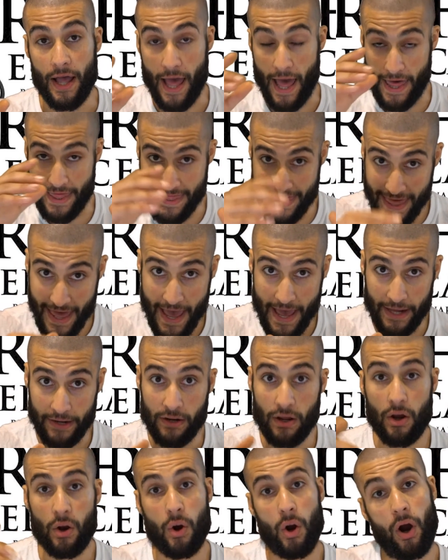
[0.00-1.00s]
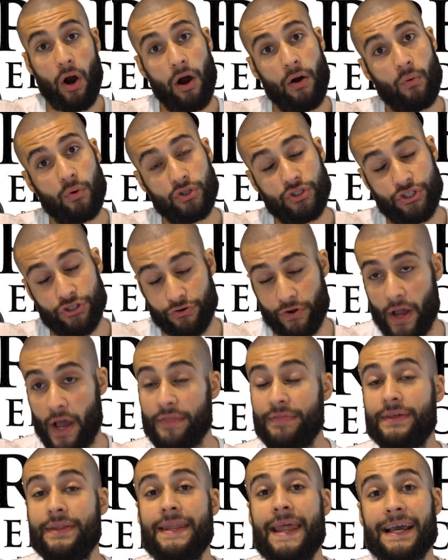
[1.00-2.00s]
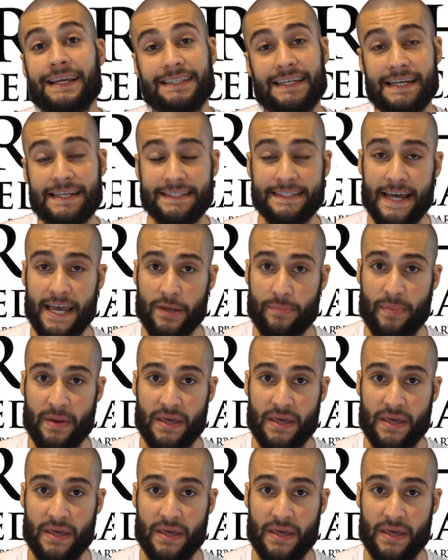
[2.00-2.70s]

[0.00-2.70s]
And then and the next intake